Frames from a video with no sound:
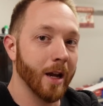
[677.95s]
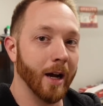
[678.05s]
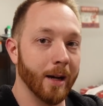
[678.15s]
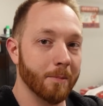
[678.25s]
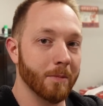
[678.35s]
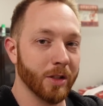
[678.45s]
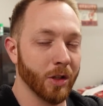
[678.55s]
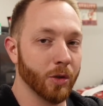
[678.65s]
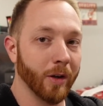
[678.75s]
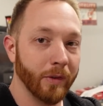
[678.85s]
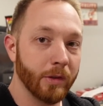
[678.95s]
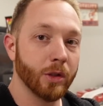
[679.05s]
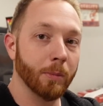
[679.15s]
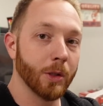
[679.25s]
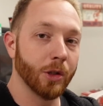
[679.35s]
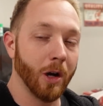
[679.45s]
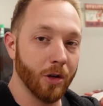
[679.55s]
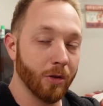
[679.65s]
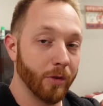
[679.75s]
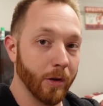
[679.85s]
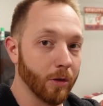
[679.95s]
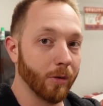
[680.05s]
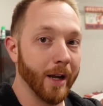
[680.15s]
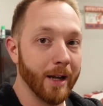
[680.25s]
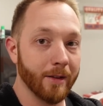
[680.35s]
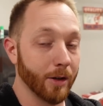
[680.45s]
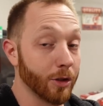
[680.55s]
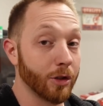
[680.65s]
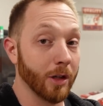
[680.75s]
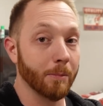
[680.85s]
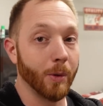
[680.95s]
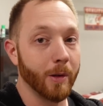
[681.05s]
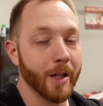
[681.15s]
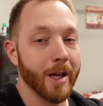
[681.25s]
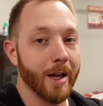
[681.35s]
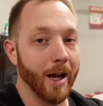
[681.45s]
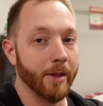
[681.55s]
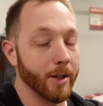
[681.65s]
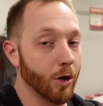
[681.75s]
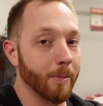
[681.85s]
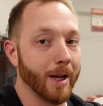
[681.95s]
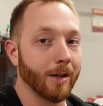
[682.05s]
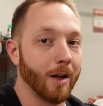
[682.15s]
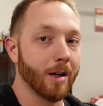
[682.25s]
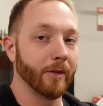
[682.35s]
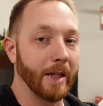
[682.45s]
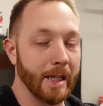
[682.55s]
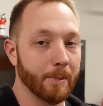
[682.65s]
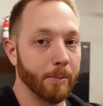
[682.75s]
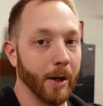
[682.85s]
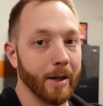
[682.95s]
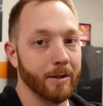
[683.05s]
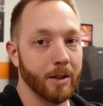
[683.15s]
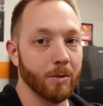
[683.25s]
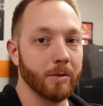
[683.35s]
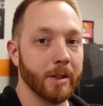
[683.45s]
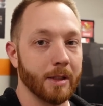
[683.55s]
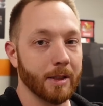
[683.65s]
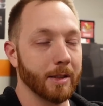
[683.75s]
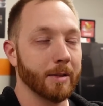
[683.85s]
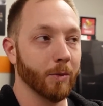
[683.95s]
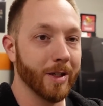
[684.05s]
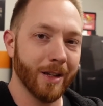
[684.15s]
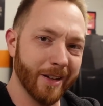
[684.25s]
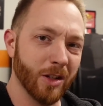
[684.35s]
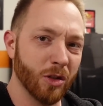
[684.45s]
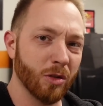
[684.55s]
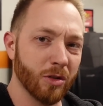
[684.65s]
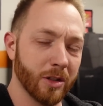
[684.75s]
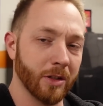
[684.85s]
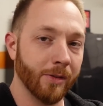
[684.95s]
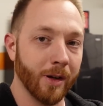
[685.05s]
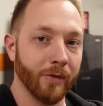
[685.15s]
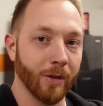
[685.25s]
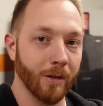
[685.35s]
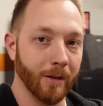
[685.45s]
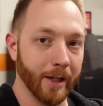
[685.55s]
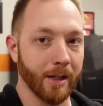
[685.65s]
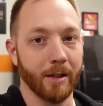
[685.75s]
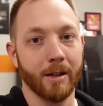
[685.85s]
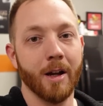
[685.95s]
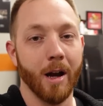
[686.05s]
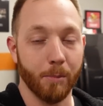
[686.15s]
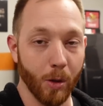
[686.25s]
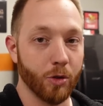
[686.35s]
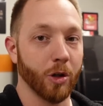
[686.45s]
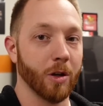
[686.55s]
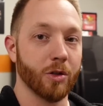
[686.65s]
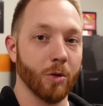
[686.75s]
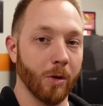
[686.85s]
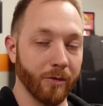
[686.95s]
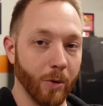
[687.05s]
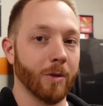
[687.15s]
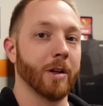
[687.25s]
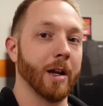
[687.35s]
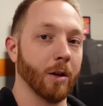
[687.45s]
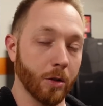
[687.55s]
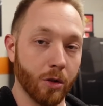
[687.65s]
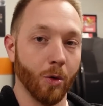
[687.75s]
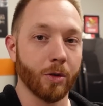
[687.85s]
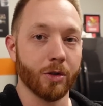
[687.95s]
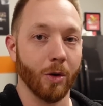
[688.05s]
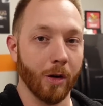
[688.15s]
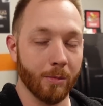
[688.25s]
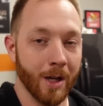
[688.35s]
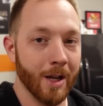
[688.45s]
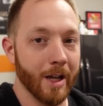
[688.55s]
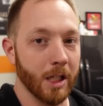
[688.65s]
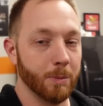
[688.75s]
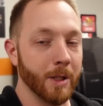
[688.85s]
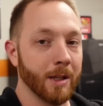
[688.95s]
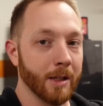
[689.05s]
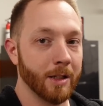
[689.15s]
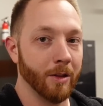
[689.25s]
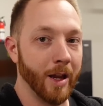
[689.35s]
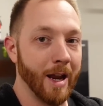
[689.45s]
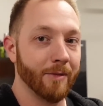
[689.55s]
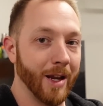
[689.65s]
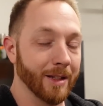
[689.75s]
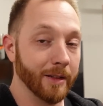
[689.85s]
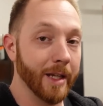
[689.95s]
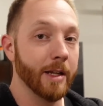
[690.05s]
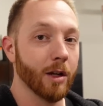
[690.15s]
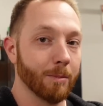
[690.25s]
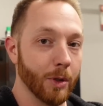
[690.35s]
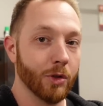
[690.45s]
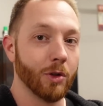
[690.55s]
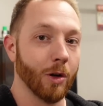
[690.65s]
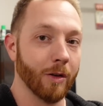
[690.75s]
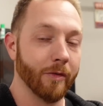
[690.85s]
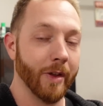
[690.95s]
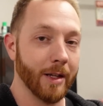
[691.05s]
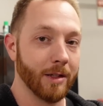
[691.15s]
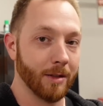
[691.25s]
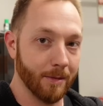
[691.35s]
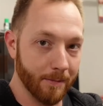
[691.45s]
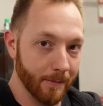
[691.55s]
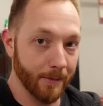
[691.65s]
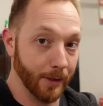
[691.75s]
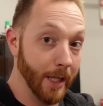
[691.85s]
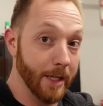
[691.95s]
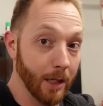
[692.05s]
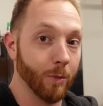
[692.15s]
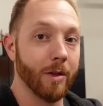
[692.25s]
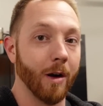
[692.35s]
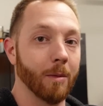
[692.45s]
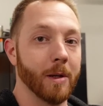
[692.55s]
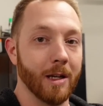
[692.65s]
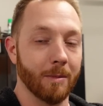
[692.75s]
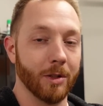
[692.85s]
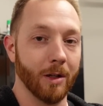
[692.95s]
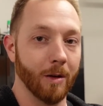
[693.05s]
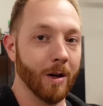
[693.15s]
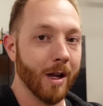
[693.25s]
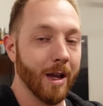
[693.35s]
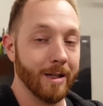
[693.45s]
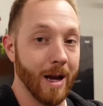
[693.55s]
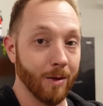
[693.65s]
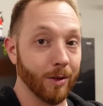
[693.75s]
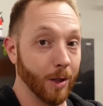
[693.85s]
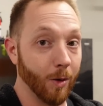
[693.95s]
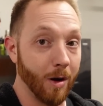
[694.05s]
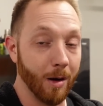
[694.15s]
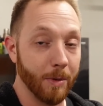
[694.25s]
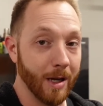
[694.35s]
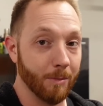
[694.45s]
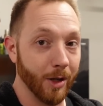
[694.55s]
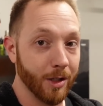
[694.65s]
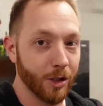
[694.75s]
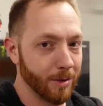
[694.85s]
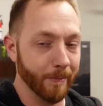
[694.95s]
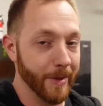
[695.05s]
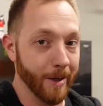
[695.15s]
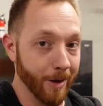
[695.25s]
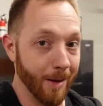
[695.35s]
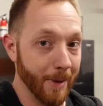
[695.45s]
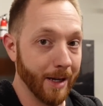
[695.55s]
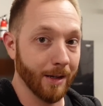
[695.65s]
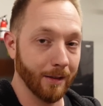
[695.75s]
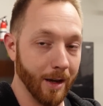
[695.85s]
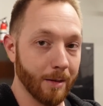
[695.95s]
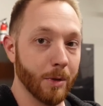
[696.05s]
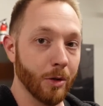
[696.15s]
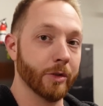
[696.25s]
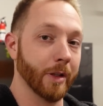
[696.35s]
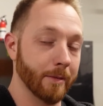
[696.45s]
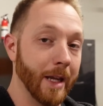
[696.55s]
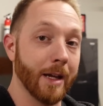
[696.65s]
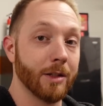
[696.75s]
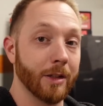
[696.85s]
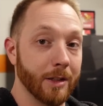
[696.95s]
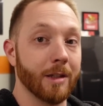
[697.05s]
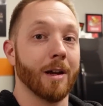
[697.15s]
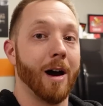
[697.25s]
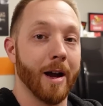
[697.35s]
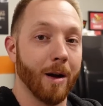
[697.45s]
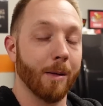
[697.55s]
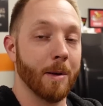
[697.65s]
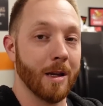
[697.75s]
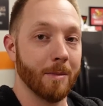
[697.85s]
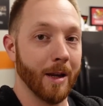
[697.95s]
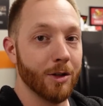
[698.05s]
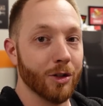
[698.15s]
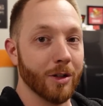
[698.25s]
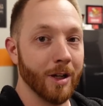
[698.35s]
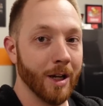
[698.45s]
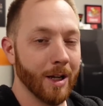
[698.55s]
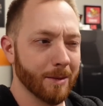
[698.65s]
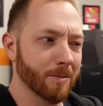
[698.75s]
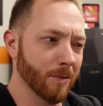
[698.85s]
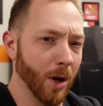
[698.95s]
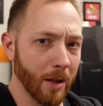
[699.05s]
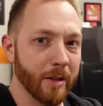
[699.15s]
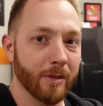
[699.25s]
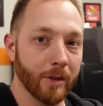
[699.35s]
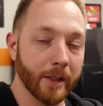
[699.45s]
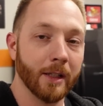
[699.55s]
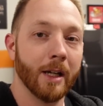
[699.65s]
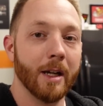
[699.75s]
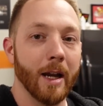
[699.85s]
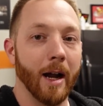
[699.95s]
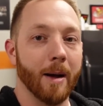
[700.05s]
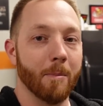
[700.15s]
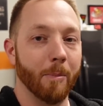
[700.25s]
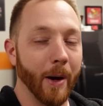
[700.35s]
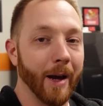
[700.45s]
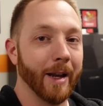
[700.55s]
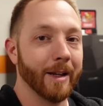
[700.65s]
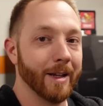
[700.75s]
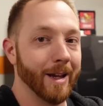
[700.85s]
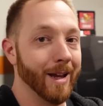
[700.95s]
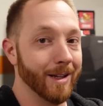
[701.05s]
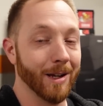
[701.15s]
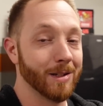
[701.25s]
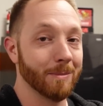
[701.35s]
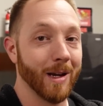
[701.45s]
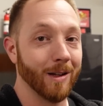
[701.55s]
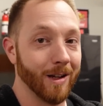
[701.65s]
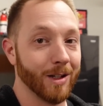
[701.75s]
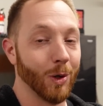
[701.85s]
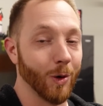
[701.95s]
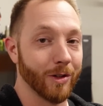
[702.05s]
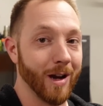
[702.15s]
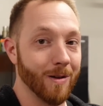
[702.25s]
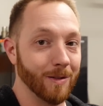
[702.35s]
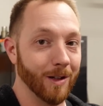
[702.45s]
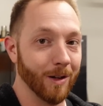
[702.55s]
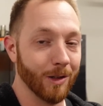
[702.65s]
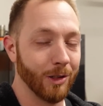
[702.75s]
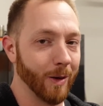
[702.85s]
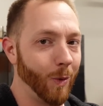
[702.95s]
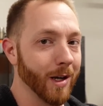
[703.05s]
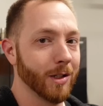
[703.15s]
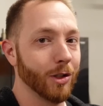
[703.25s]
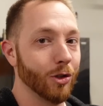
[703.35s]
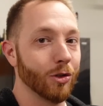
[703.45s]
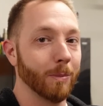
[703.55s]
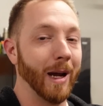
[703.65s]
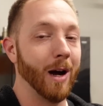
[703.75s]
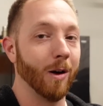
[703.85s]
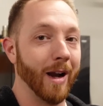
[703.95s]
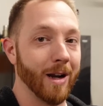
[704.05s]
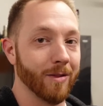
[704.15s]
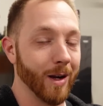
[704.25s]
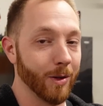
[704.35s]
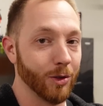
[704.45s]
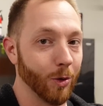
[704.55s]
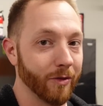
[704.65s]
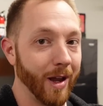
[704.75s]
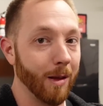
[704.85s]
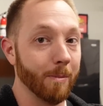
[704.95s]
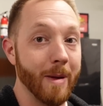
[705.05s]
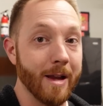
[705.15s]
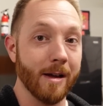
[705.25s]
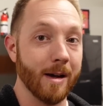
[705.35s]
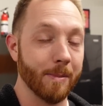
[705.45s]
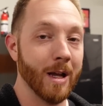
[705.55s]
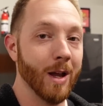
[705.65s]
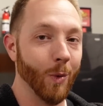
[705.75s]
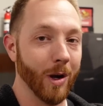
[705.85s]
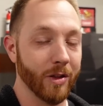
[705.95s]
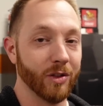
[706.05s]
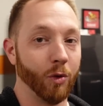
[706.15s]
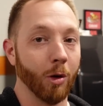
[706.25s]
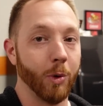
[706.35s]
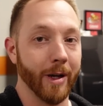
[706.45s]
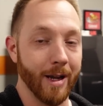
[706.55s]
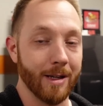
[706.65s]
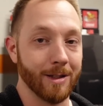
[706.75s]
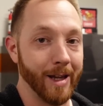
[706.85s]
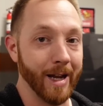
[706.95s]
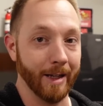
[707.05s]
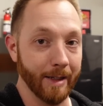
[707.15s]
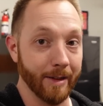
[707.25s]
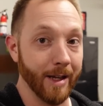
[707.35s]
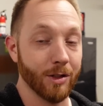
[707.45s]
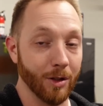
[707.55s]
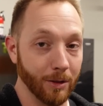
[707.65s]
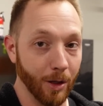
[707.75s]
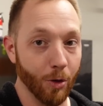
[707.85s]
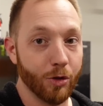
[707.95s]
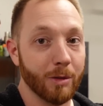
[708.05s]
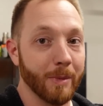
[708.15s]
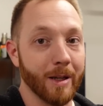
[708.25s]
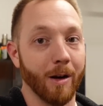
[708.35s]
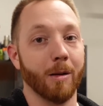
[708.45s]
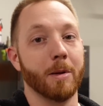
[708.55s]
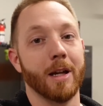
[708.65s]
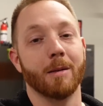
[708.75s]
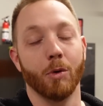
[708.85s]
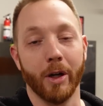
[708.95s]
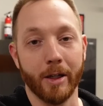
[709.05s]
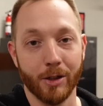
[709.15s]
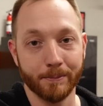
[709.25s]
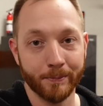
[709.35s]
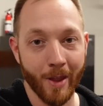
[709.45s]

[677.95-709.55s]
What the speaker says: A centrifugal supercharger, they're great, they're simple, they don't make a lot of heat, but the only reason I didn't choose a centrifugal like a Procharger or a Vortec or a Torquestrom is because they have a linear boost curve that's linear with RPM. So down at the lower RPM ranges, you're not making a lot of boost. And yes, this is a high RPM engine, relatively, but it doesn't make a lot of torque down low. So I wanted to choose a power adder that would sort of help make up where this 4.8 is lacking, and that's the low to mid RPM range.